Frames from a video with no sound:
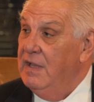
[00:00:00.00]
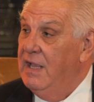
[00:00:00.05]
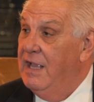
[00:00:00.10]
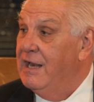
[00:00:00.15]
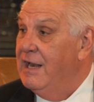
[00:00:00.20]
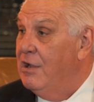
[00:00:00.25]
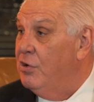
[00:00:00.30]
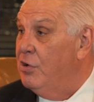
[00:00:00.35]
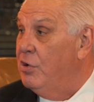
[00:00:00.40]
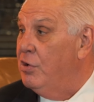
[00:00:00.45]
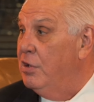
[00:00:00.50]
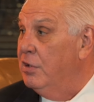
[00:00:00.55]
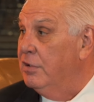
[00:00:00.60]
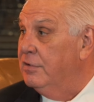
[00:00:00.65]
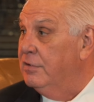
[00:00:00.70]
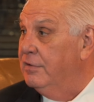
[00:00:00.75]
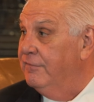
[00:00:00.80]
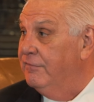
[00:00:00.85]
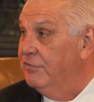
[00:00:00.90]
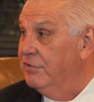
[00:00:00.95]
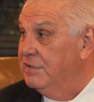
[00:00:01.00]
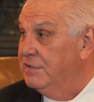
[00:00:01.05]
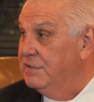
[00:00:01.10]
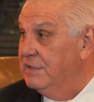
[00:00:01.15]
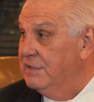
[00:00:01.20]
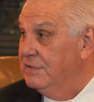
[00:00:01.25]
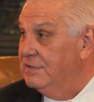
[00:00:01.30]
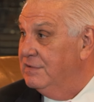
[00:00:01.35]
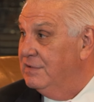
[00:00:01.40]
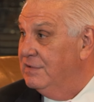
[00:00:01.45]
and alcoholic liver
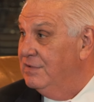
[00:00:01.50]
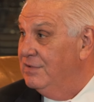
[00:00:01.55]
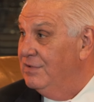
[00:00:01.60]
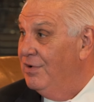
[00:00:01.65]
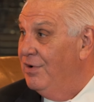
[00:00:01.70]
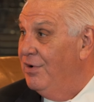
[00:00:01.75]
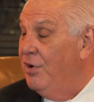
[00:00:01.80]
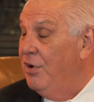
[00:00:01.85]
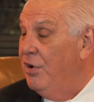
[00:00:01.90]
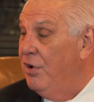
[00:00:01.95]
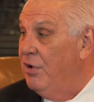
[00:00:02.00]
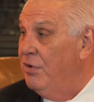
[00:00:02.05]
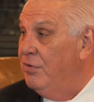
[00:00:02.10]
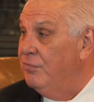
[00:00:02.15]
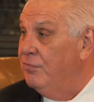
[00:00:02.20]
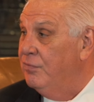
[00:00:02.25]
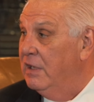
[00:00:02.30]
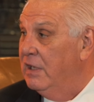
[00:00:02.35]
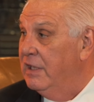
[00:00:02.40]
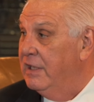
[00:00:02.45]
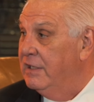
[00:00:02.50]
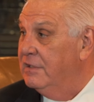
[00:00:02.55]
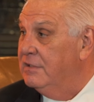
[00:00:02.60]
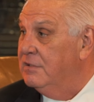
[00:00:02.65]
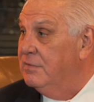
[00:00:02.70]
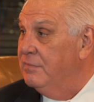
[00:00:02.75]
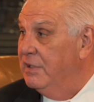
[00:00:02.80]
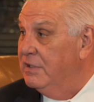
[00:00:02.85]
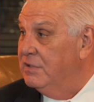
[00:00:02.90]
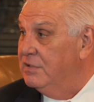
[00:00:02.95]
disease, all related
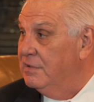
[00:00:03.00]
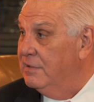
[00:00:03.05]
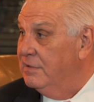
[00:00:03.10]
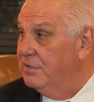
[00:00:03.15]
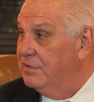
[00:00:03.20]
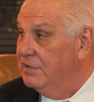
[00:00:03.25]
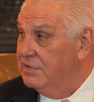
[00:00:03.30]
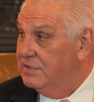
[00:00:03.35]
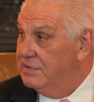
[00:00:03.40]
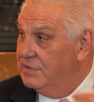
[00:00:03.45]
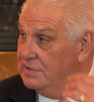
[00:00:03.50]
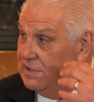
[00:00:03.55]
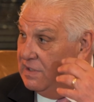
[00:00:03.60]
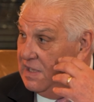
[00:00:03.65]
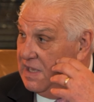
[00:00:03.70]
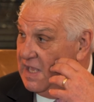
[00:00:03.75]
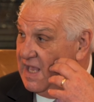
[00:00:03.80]
to mental illness,